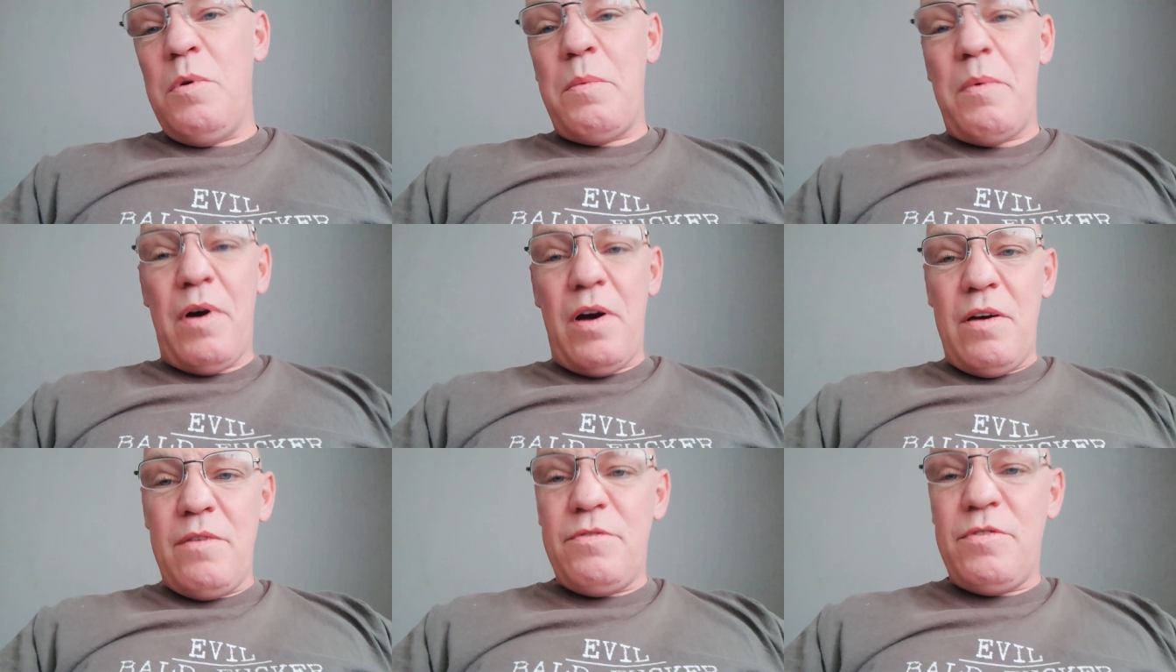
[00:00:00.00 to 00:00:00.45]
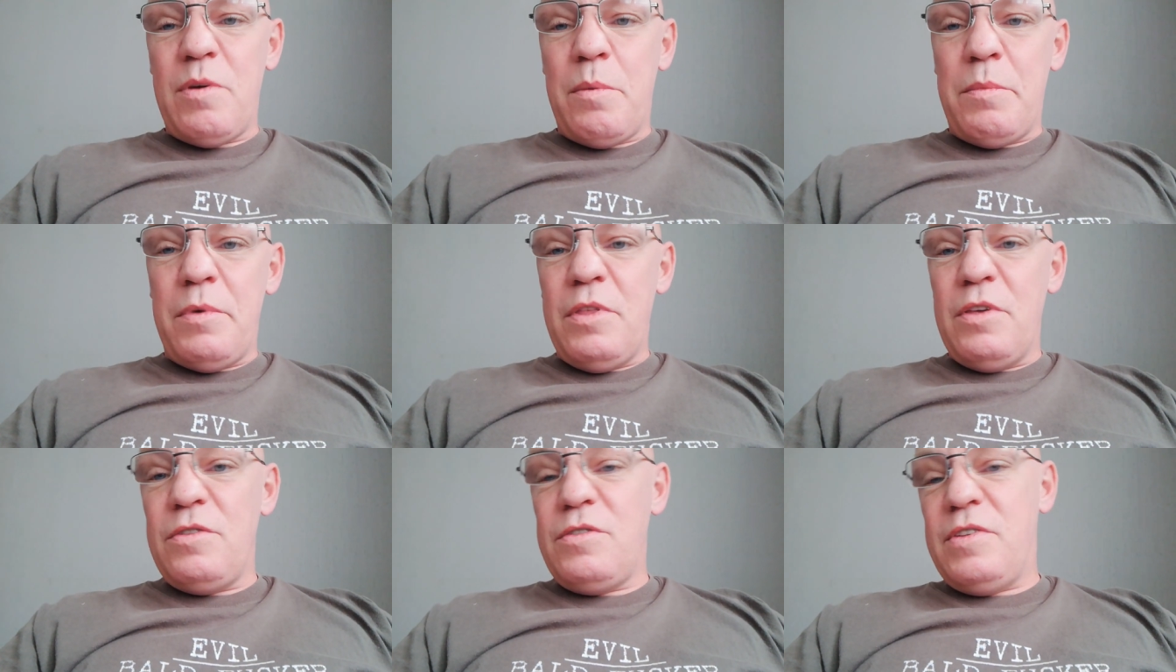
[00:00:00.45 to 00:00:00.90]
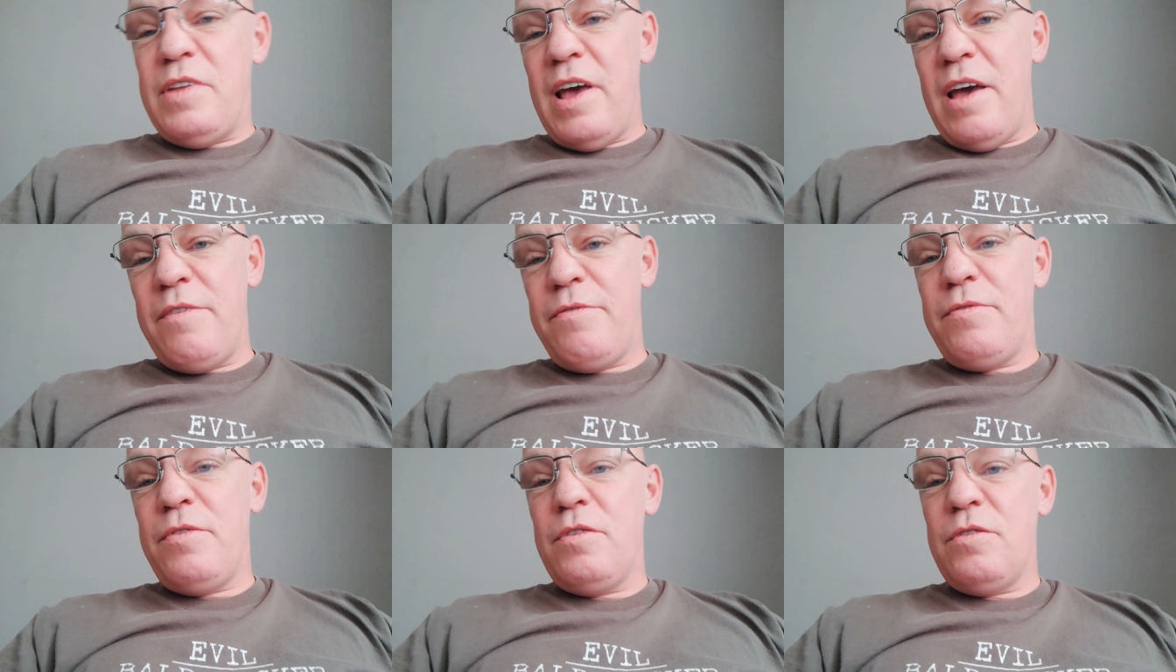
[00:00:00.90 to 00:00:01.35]
you might have someone that's
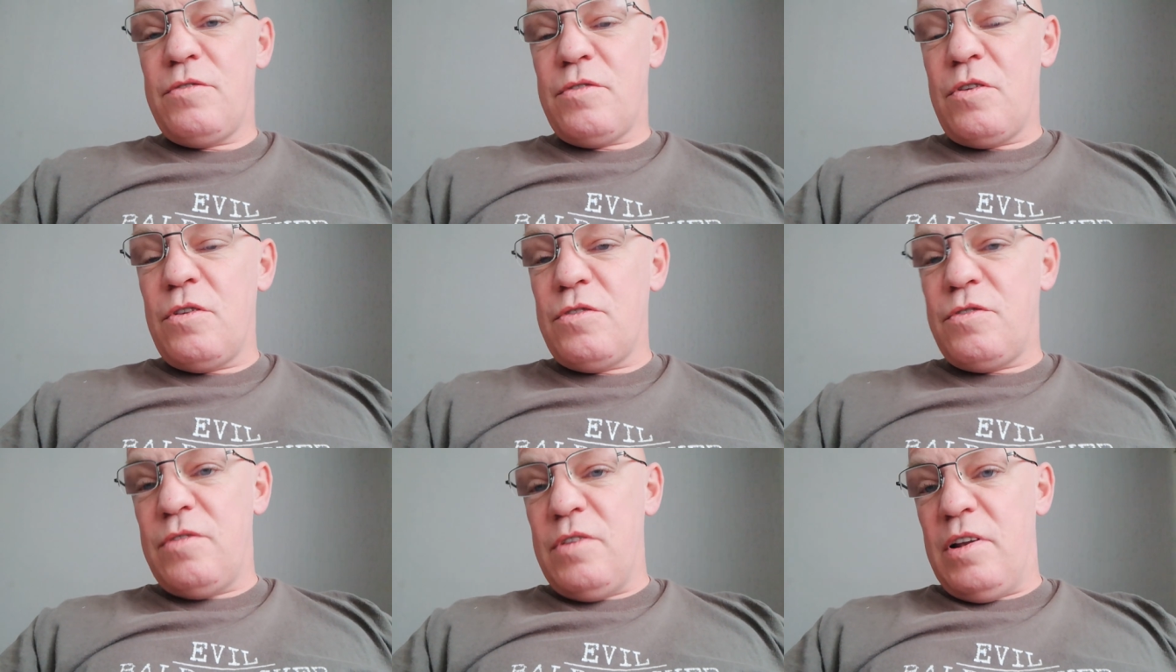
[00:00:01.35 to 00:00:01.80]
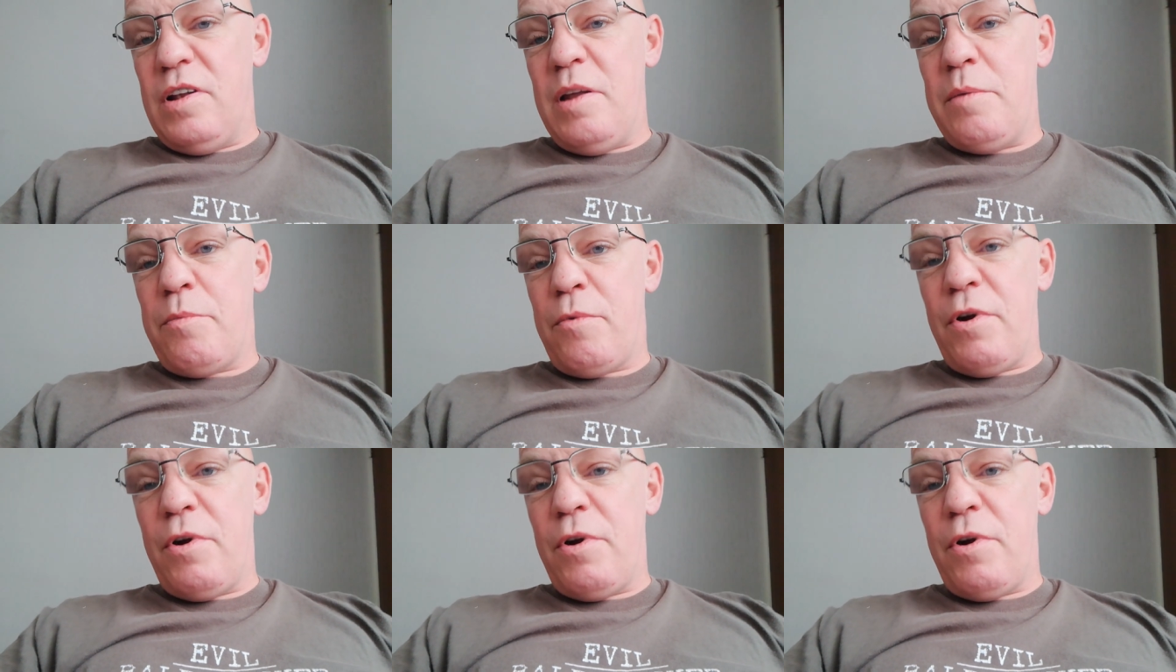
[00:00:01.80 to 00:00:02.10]
deaf that's got a lip